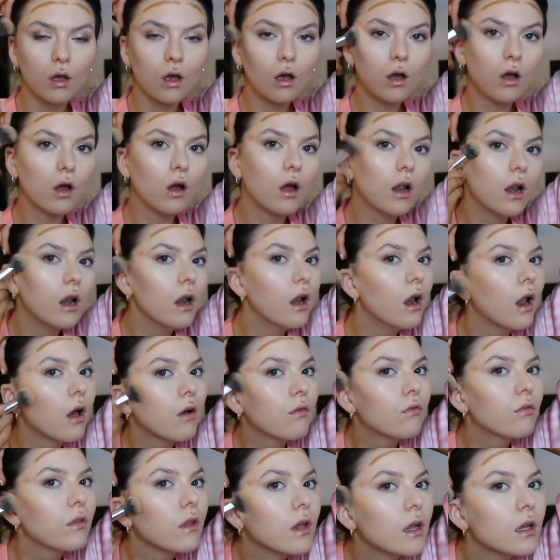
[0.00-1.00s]
Oh, I
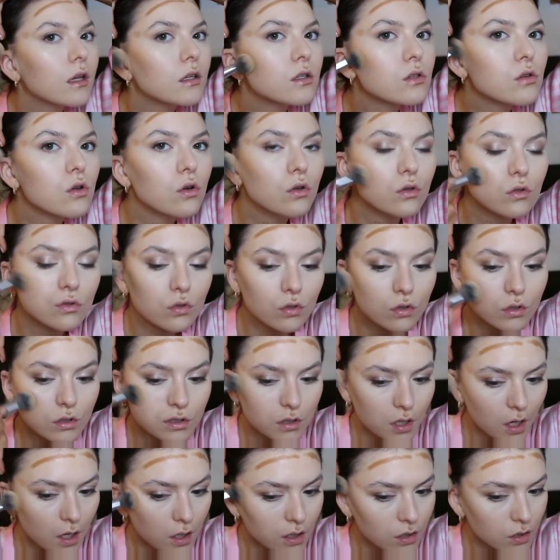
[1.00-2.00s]
love this contour
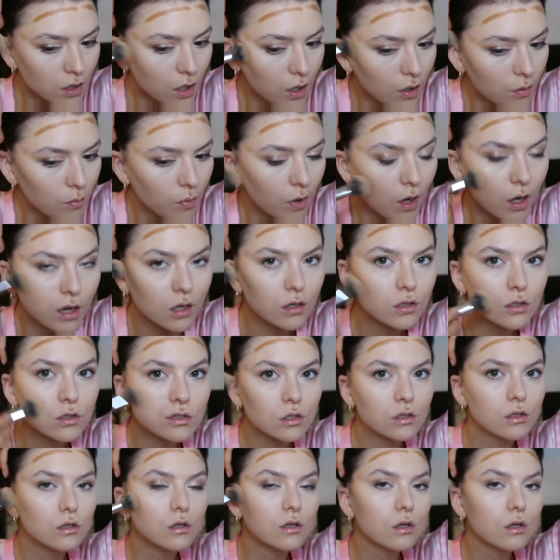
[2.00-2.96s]
stick so much.